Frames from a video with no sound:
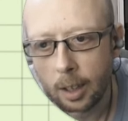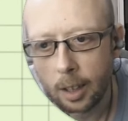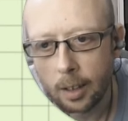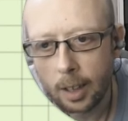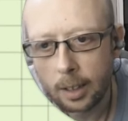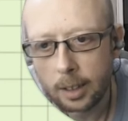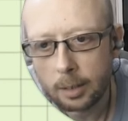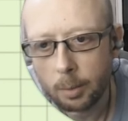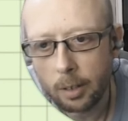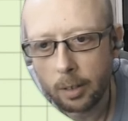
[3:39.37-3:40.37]
That's
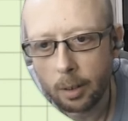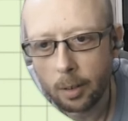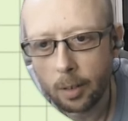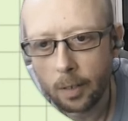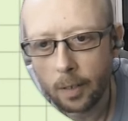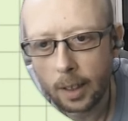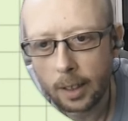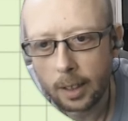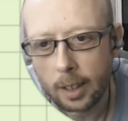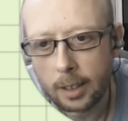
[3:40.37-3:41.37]
where
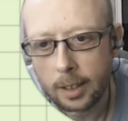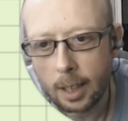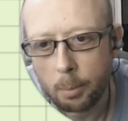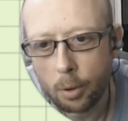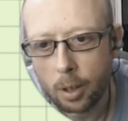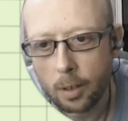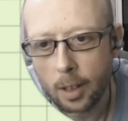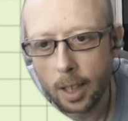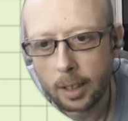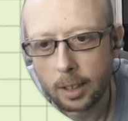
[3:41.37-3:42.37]
it's that point
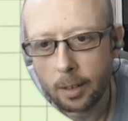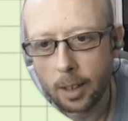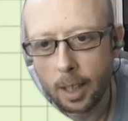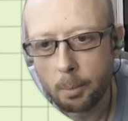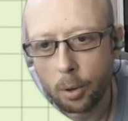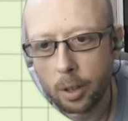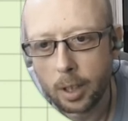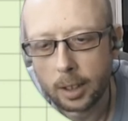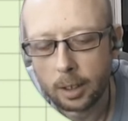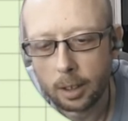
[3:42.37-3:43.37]
there. So at that point,
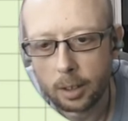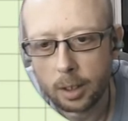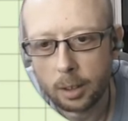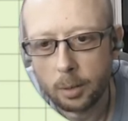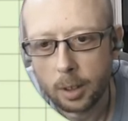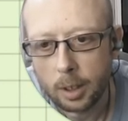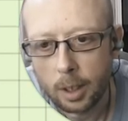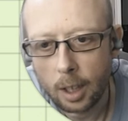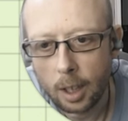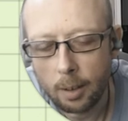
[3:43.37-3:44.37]
it's got to
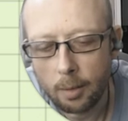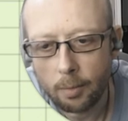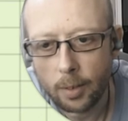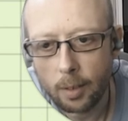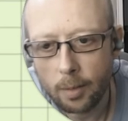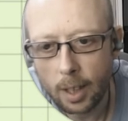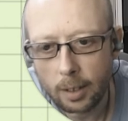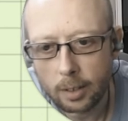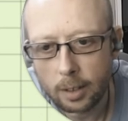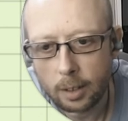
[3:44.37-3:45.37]

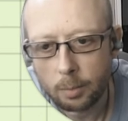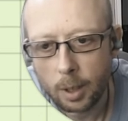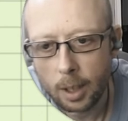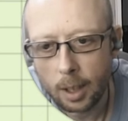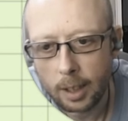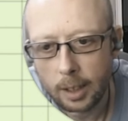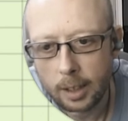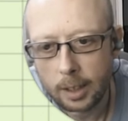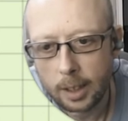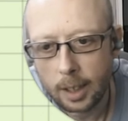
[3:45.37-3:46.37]
5,000. Well, I can
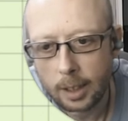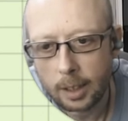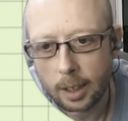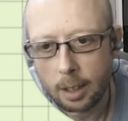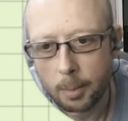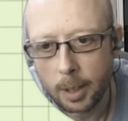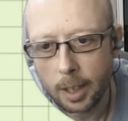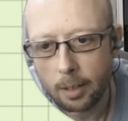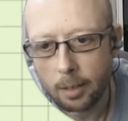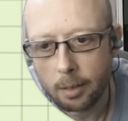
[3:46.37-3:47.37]
see that's going to be
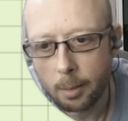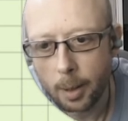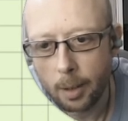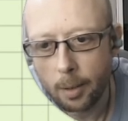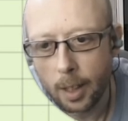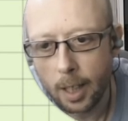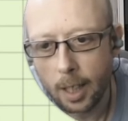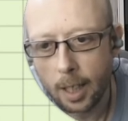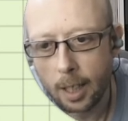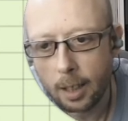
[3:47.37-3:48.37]
down to about
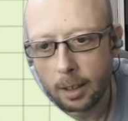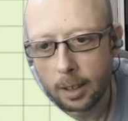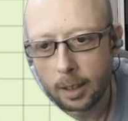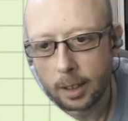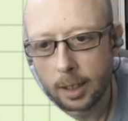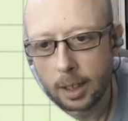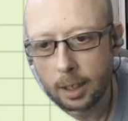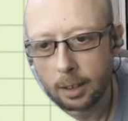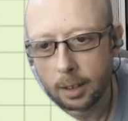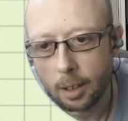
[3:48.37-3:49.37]
there. You can see,
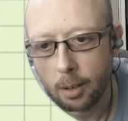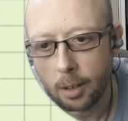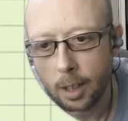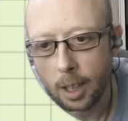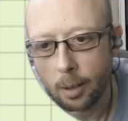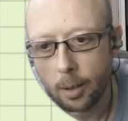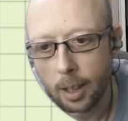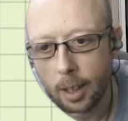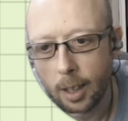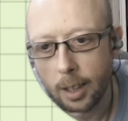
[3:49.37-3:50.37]
because the slightly
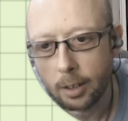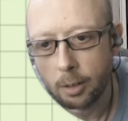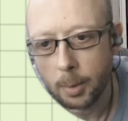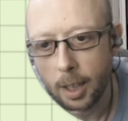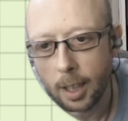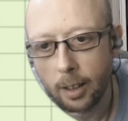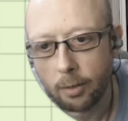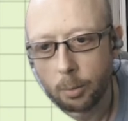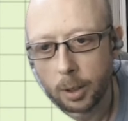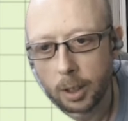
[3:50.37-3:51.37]
thicker line to my
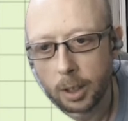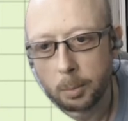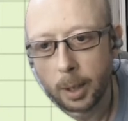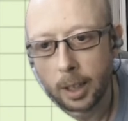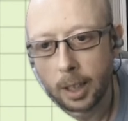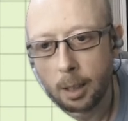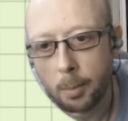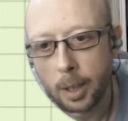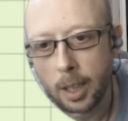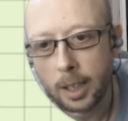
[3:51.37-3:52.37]
left, which is making it a
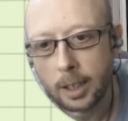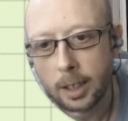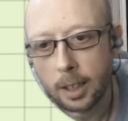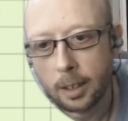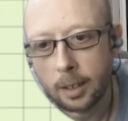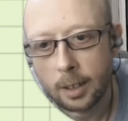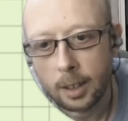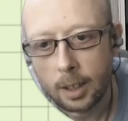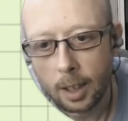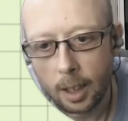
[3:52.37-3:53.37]
bit easier.
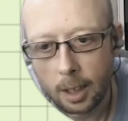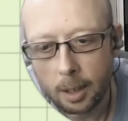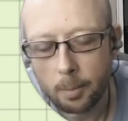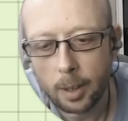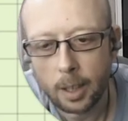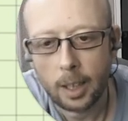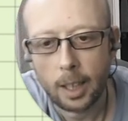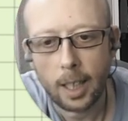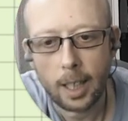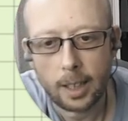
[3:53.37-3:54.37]

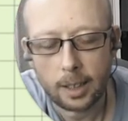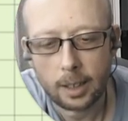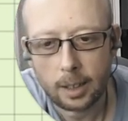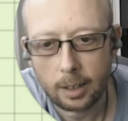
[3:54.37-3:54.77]
And